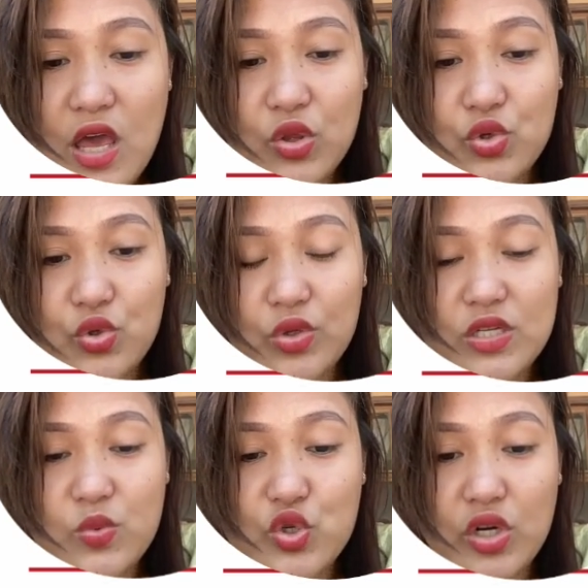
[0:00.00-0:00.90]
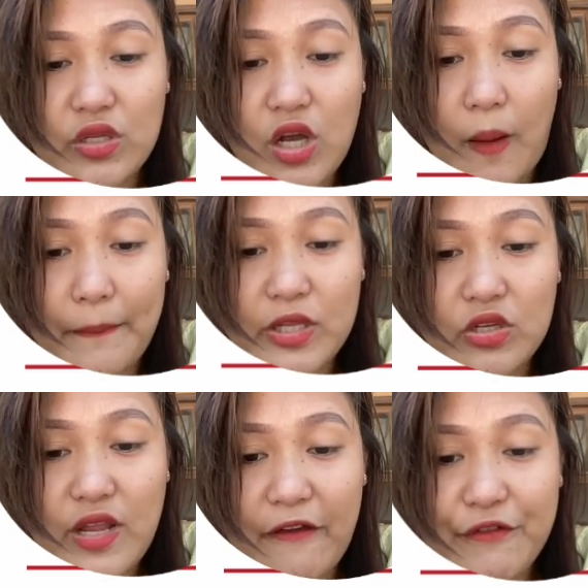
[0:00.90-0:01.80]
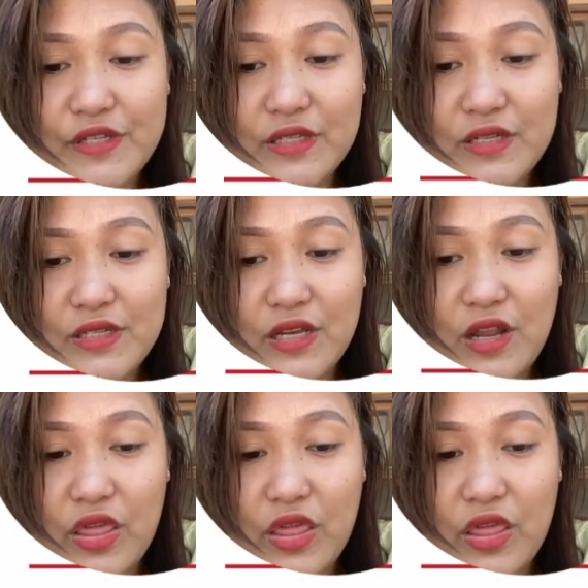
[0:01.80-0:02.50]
to duties which are incumbent on every citizen